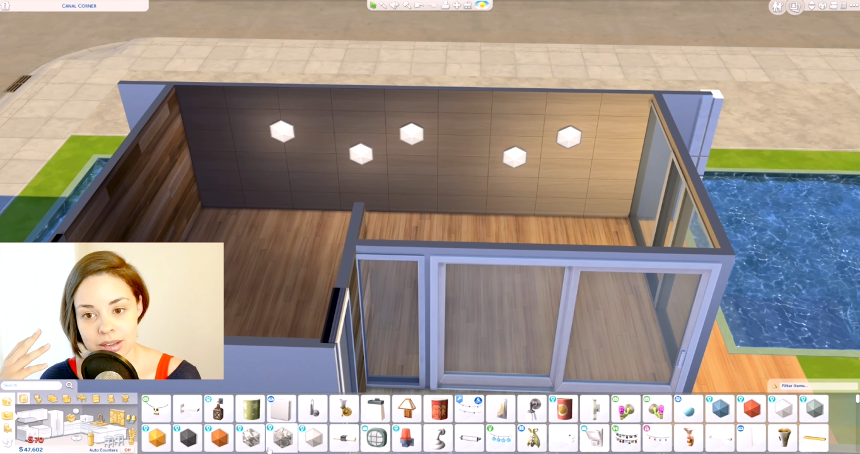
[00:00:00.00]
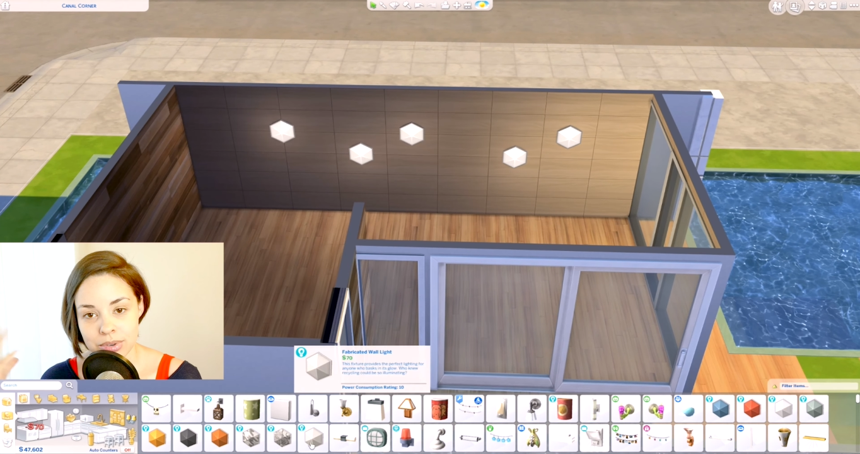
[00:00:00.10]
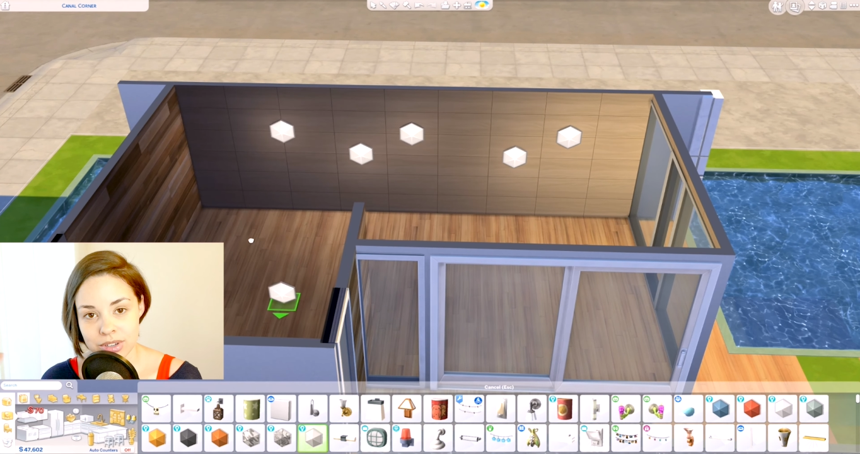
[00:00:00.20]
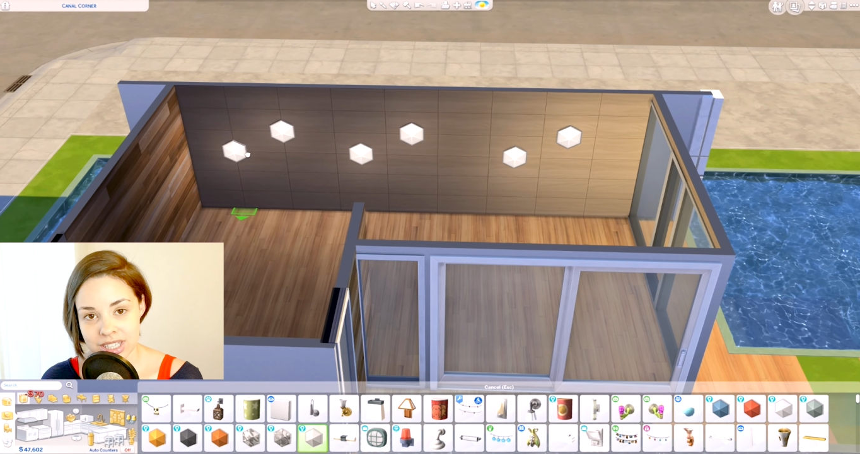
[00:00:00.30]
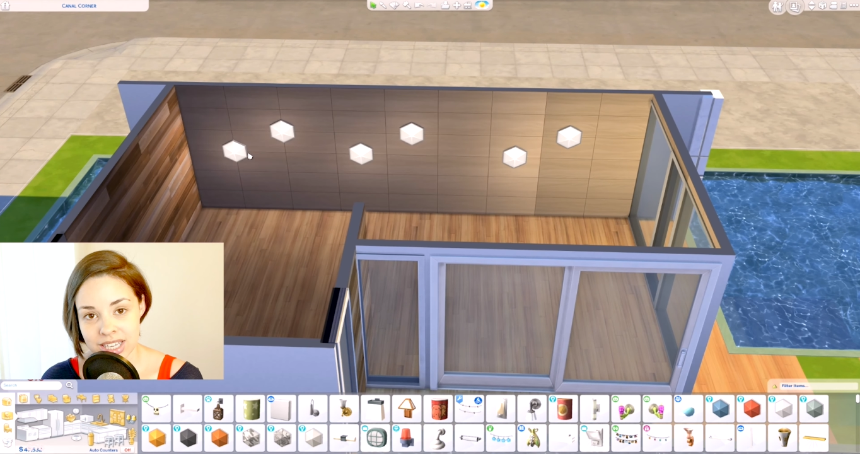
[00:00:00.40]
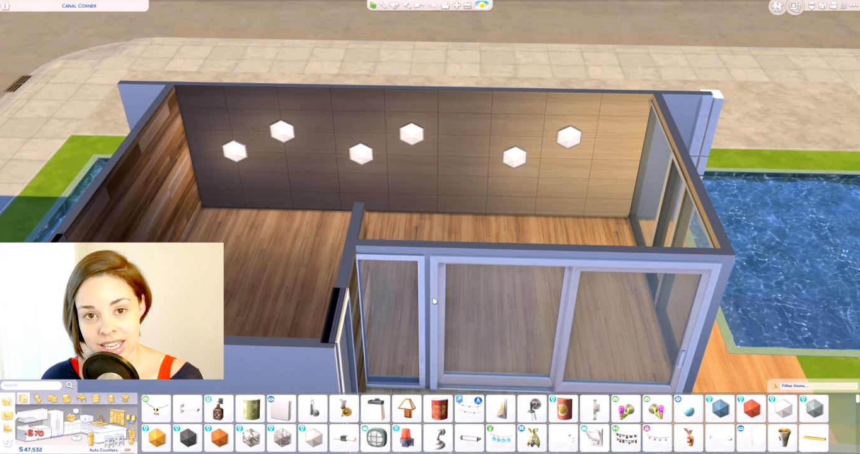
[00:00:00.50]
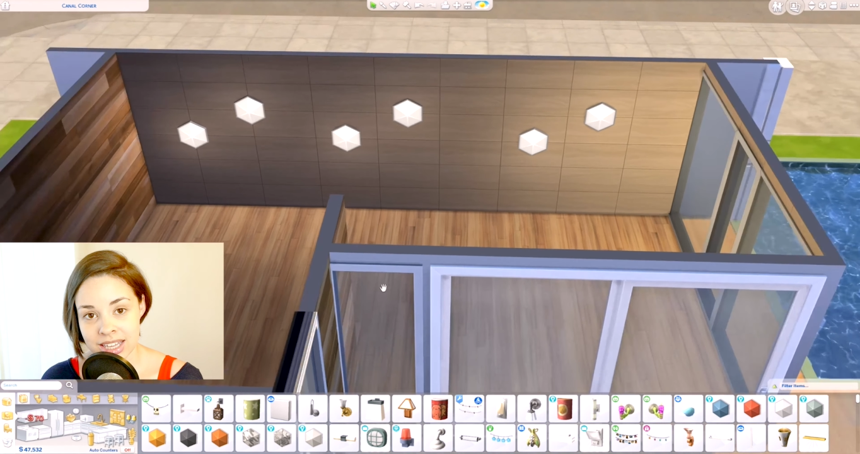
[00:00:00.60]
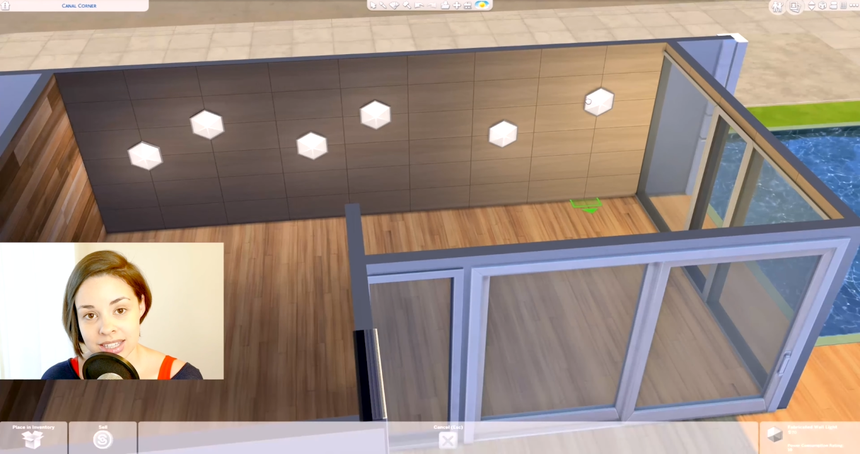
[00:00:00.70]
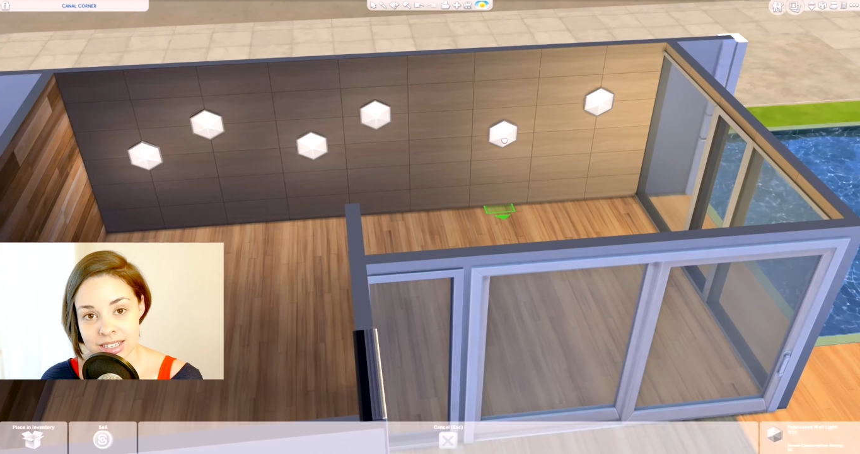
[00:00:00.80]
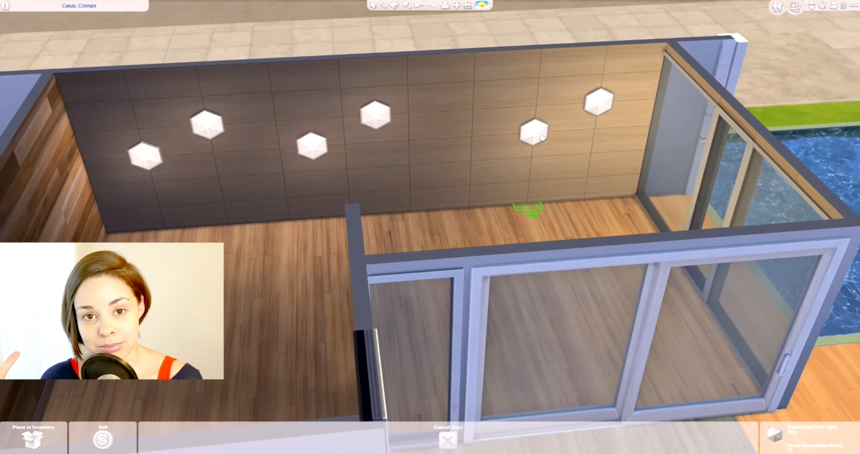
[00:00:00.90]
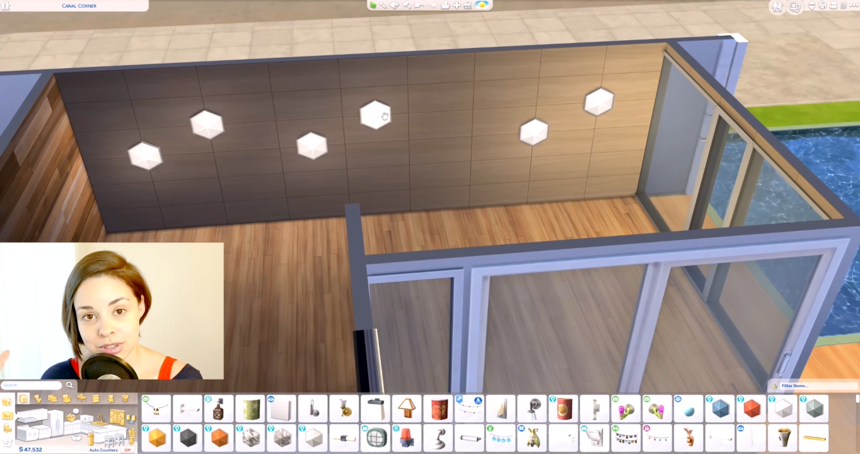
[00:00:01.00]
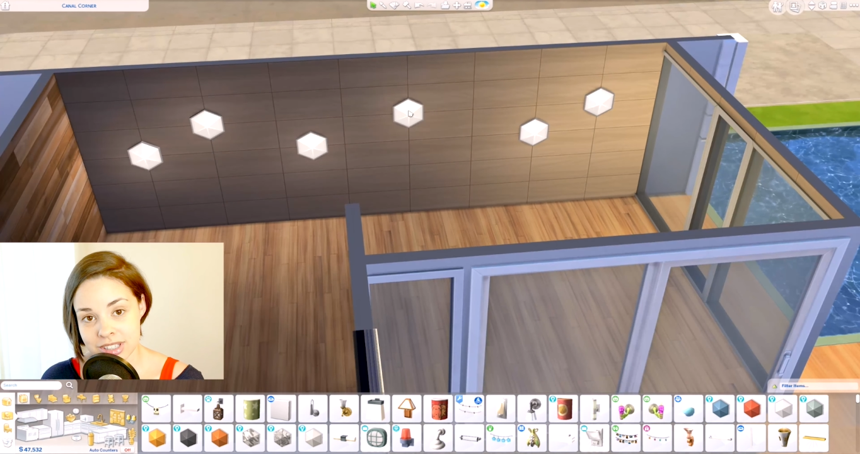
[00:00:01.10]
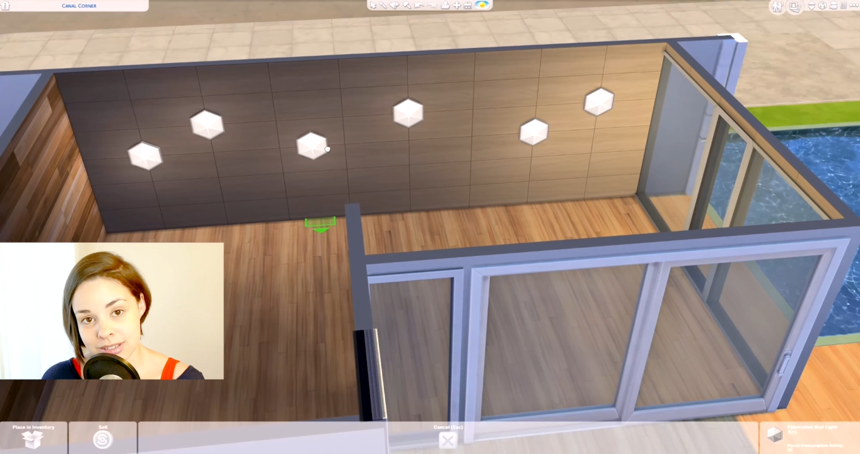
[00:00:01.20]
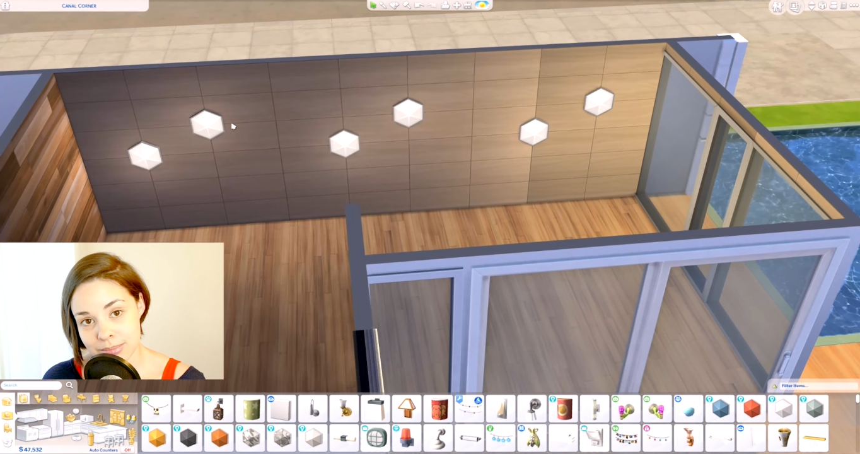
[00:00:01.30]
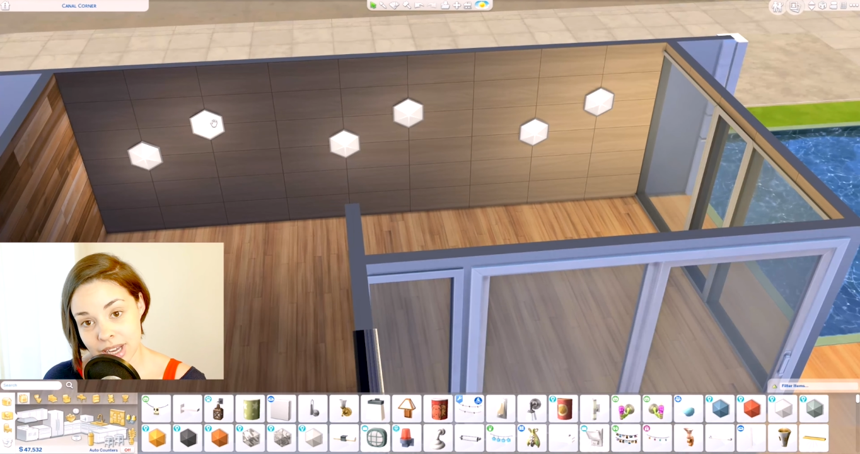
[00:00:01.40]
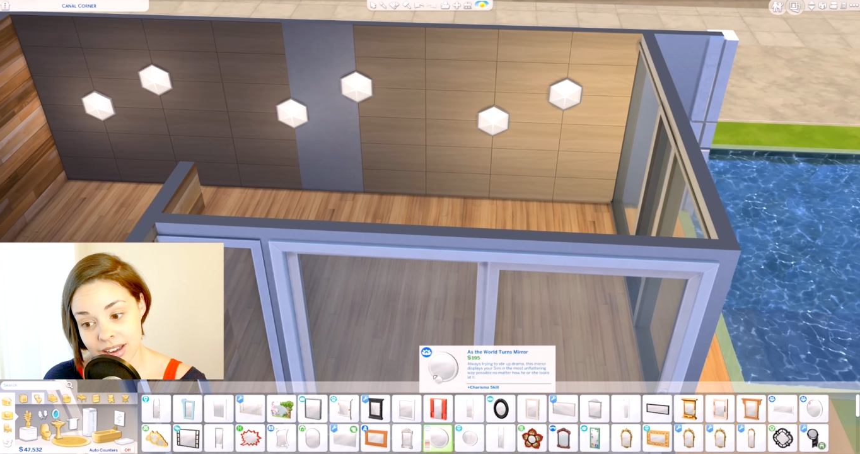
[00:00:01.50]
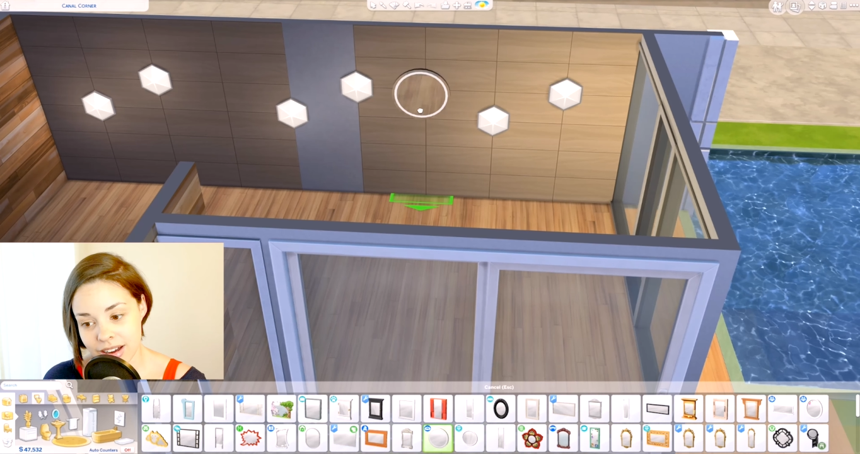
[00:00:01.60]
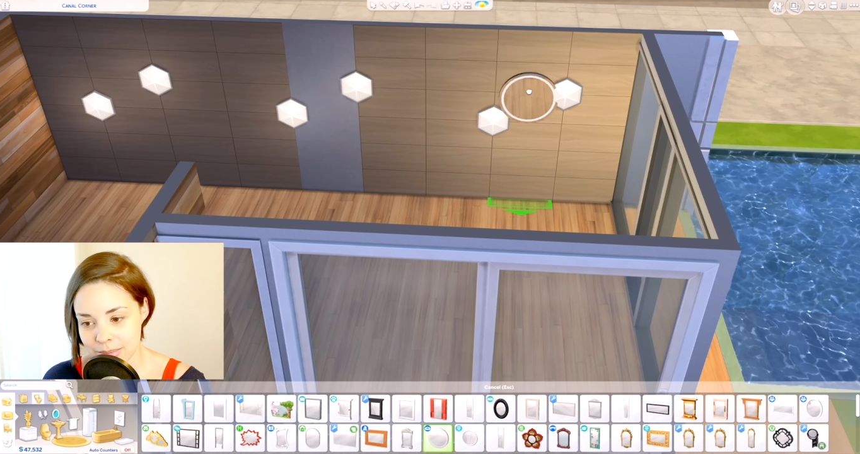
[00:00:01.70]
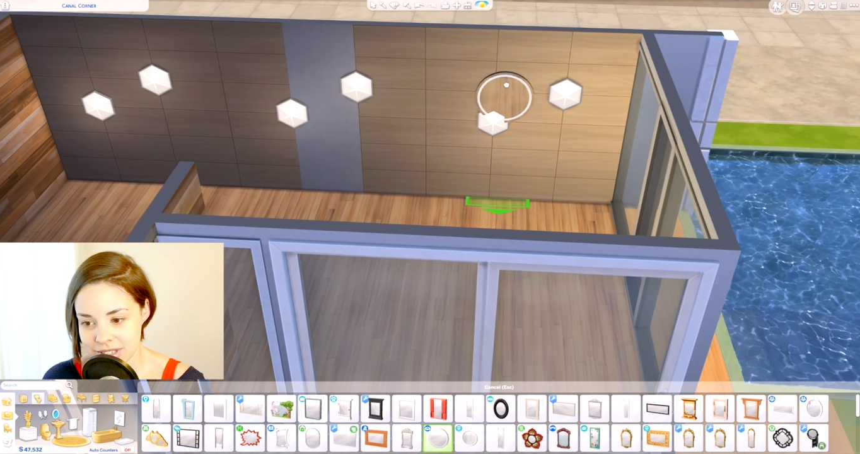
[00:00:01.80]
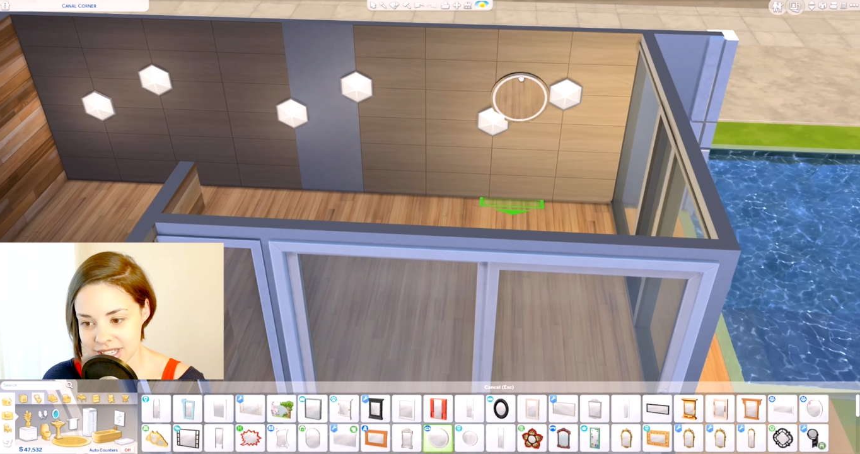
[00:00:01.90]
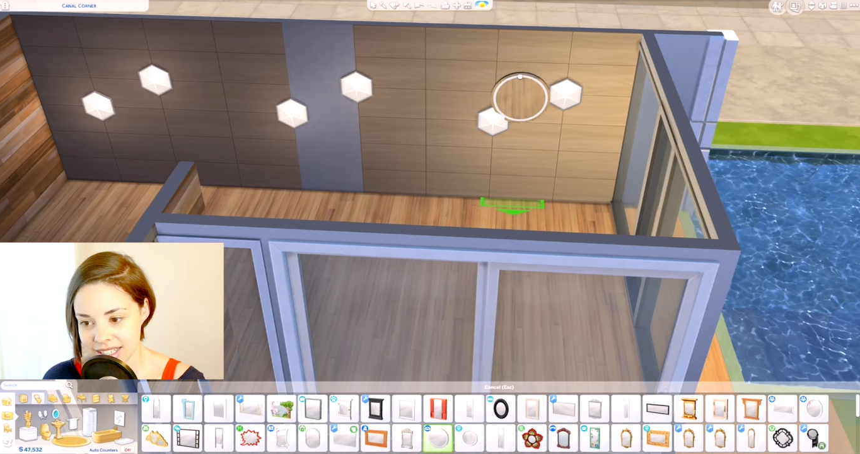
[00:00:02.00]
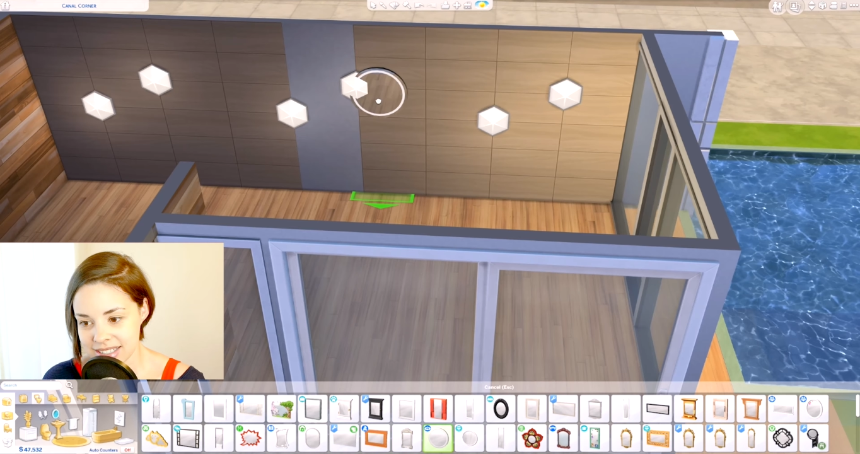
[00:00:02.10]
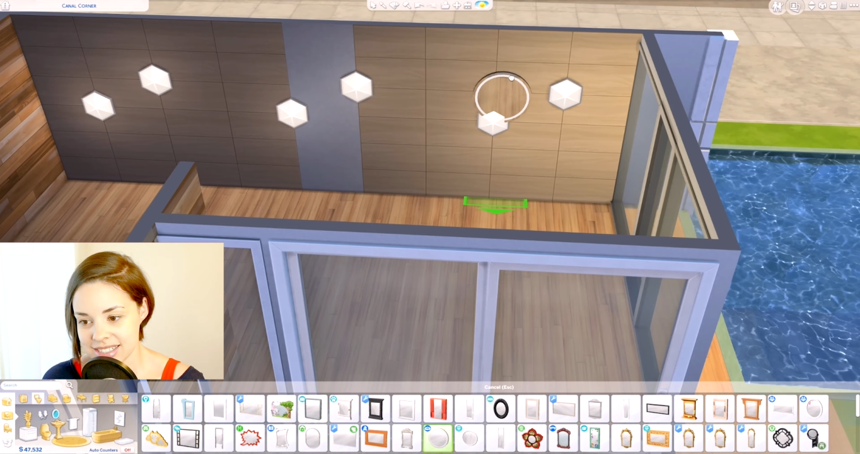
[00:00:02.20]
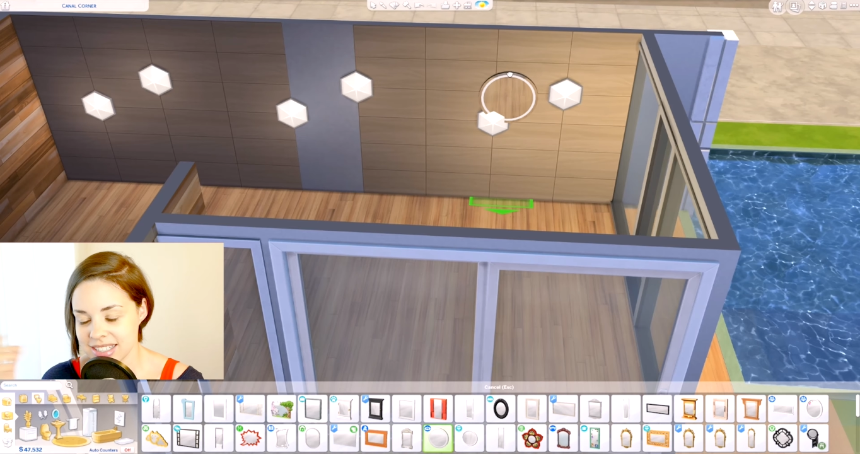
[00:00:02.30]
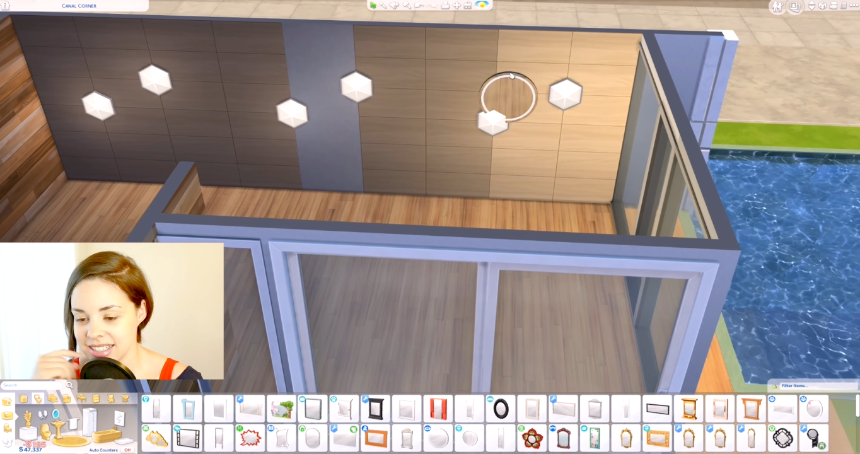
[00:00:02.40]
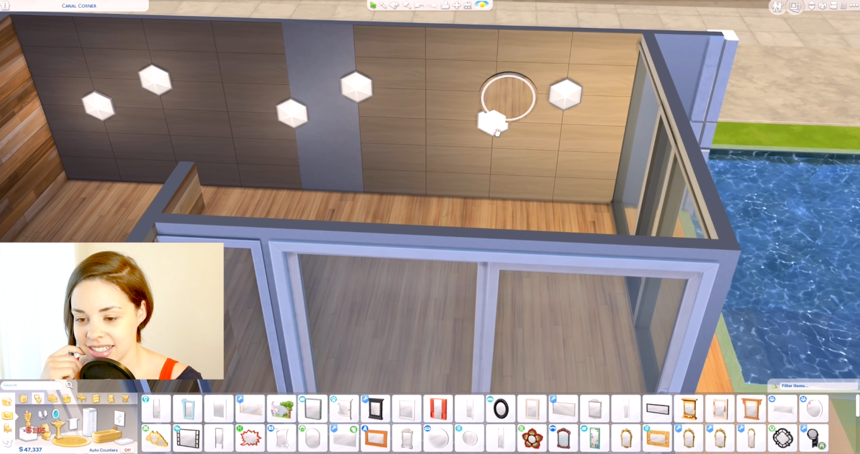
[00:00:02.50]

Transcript: putting in the build and buy objects.